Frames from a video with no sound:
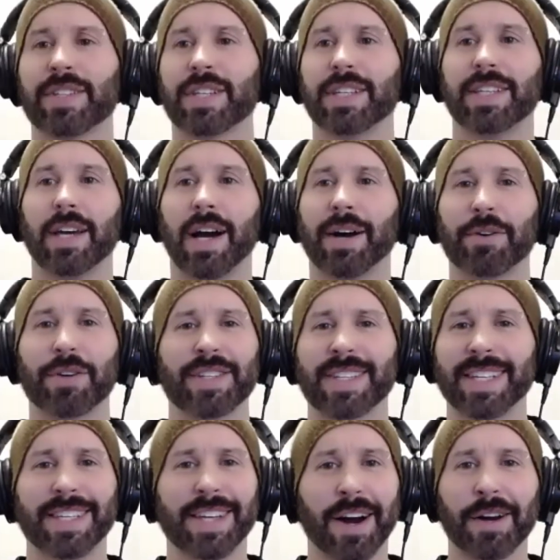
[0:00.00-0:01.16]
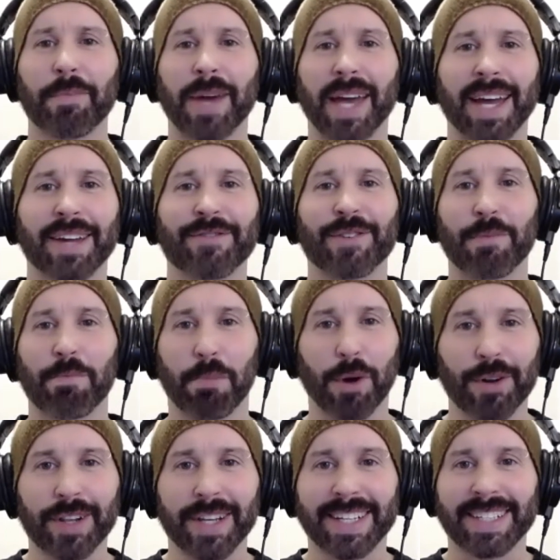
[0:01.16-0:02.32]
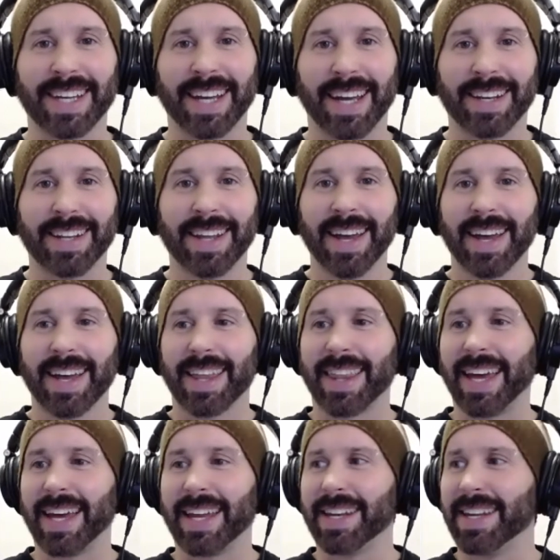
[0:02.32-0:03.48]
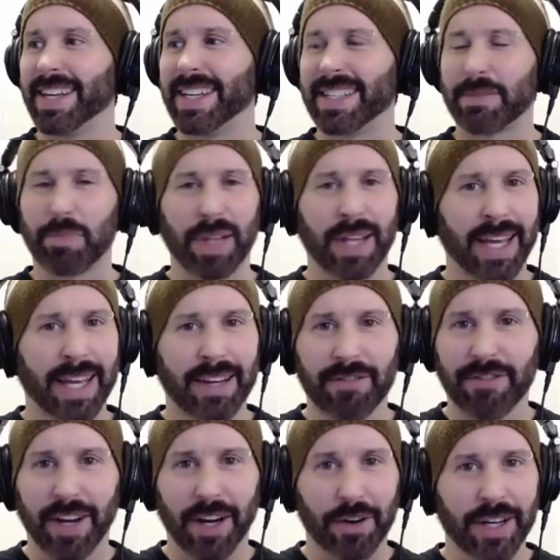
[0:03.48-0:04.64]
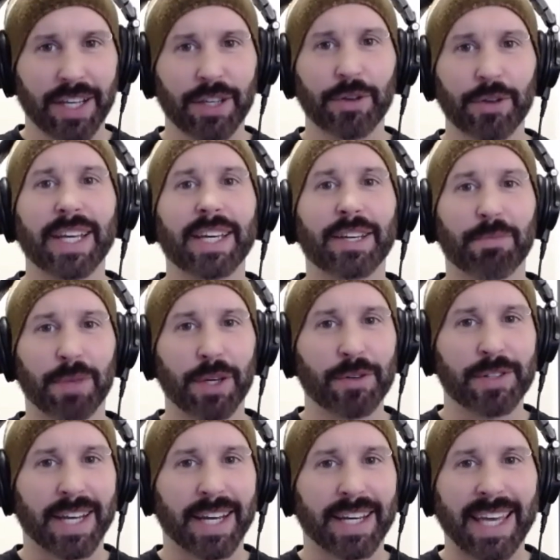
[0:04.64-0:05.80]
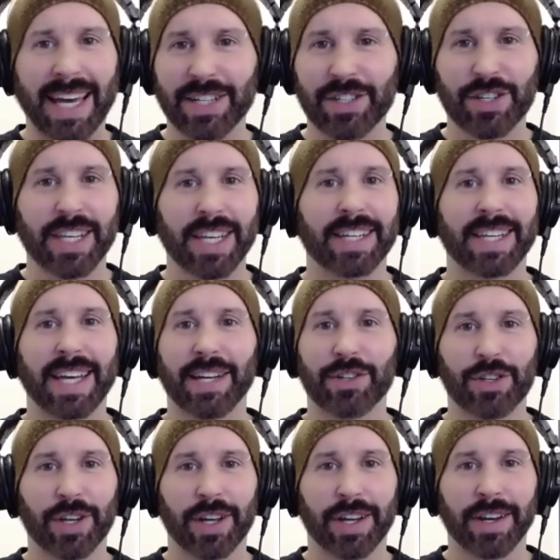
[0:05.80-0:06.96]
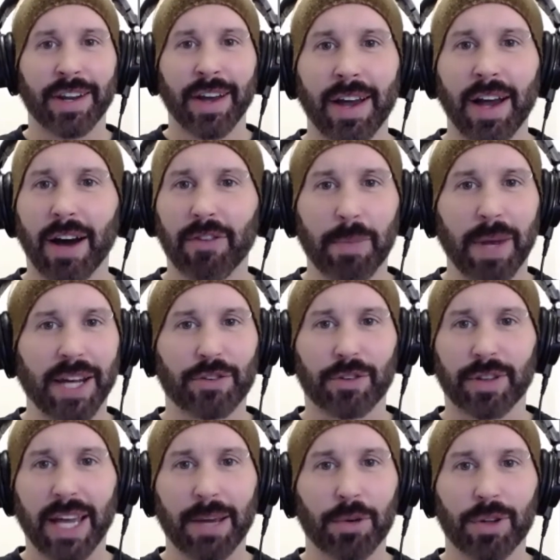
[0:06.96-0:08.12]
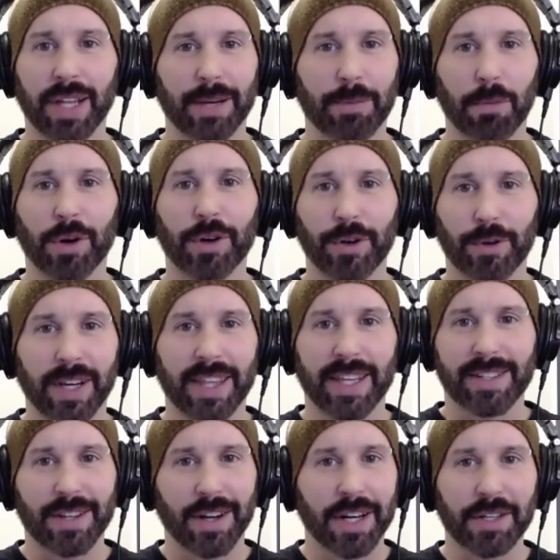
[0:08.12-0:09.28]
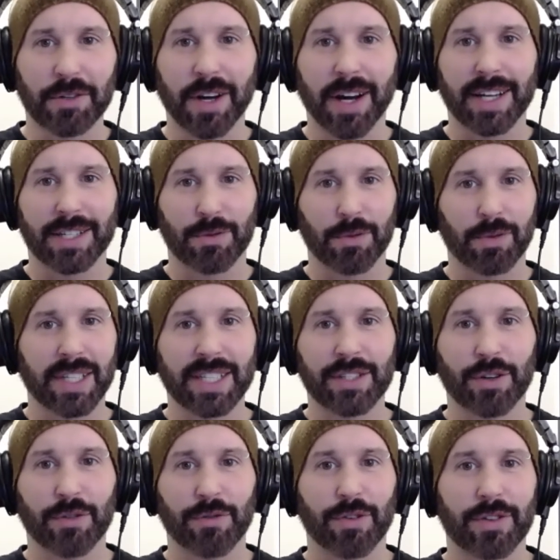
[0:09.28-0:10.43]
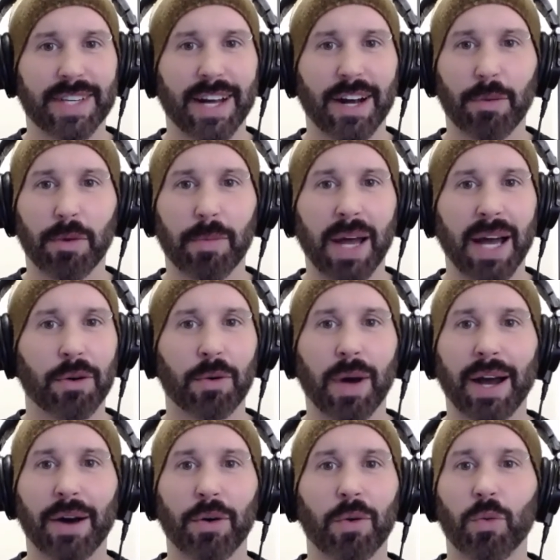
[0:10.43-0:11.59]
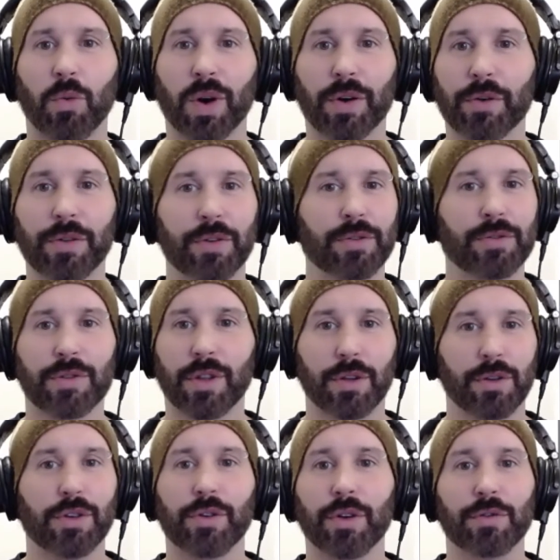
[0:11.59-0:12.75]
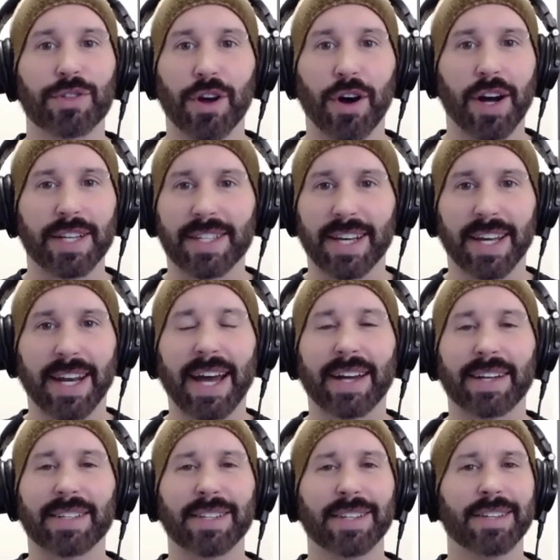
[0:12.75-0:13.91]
a young band from Burlington that is playing very unique music catch the attention of a major label like Mercury that signed you guys and released your first album? Where do those dots connect?